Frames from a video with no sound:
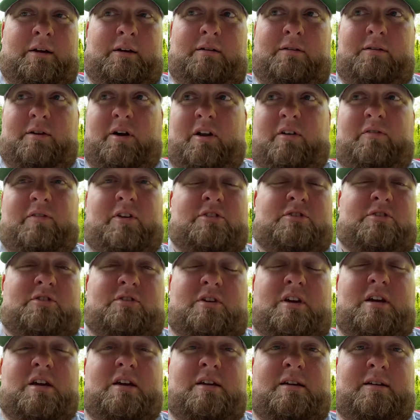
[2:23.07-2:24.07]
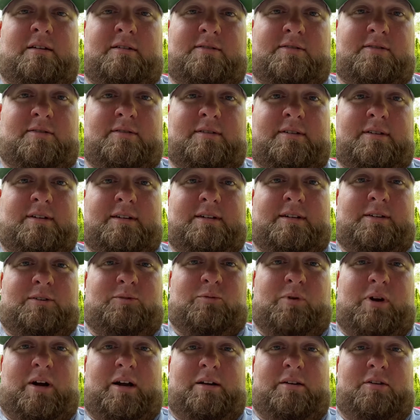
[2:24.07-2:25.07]
None of us are kings,
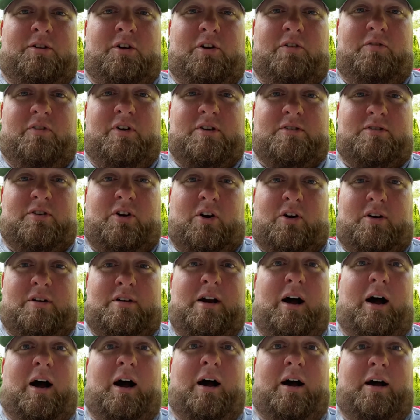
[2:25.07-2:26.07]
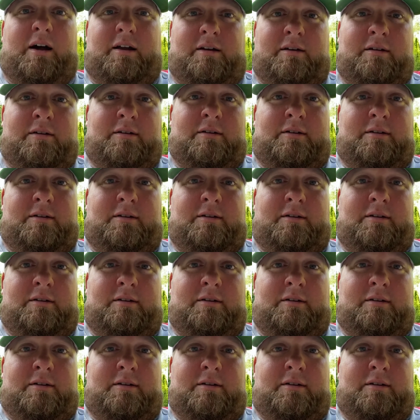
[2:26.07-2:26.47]
right? None of us are God.